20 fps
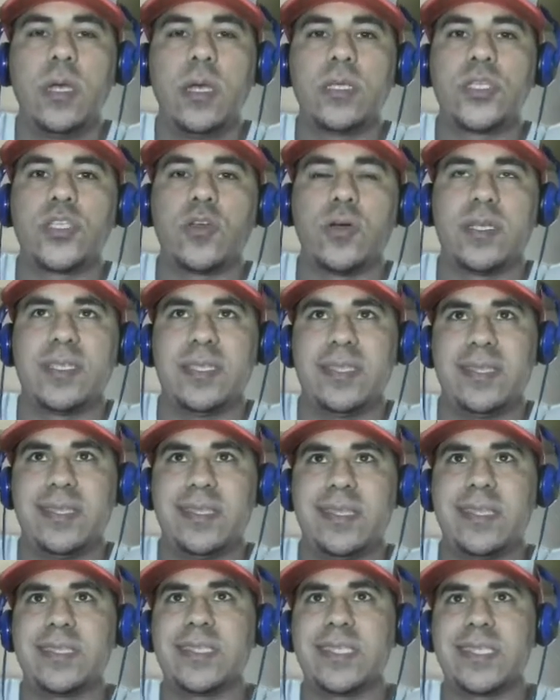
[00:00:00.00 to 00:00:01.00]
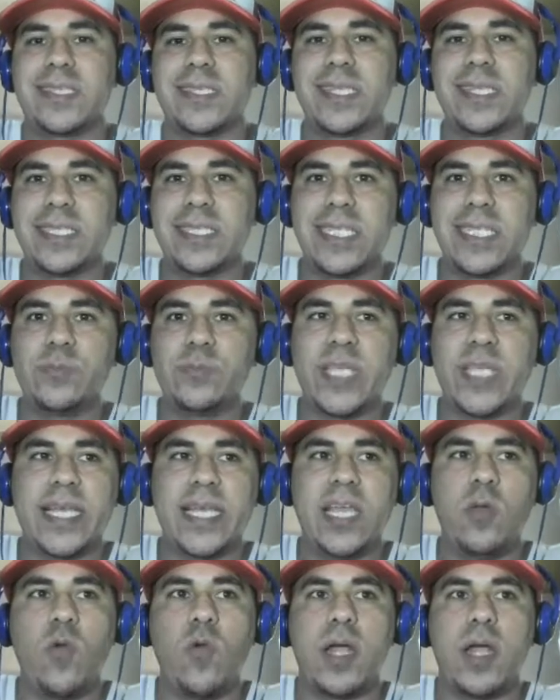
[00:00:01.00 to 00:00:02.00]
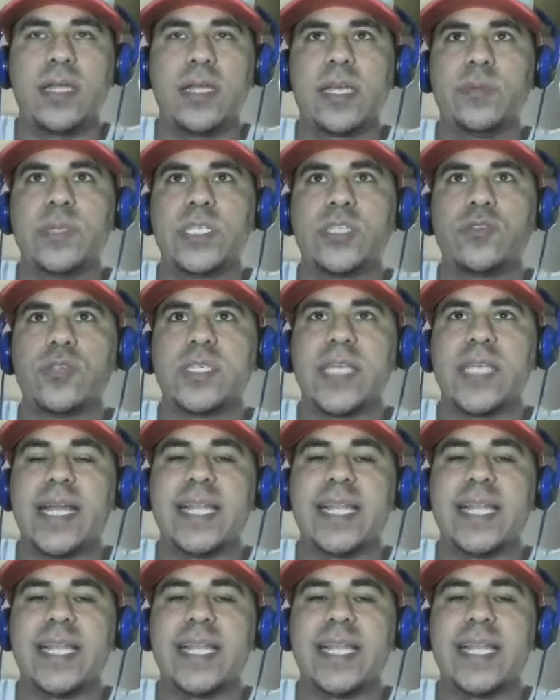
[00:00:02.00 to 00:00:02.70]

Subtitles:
So it seems like he wanted to commit suicide.